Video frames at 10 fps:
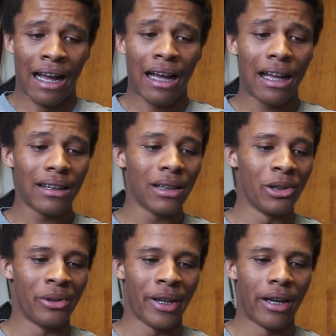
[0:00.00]

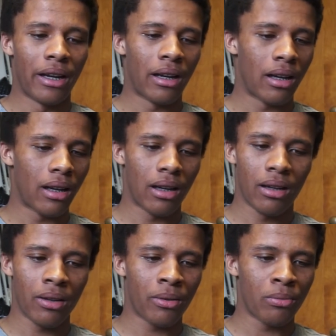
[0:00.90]
Hallelujah.
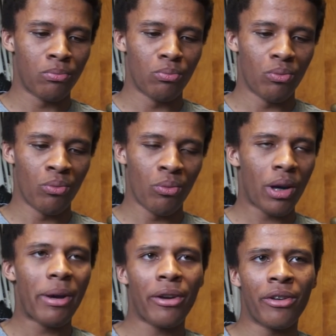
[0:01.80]

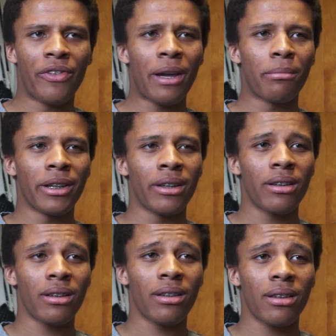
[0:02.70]
What about your family?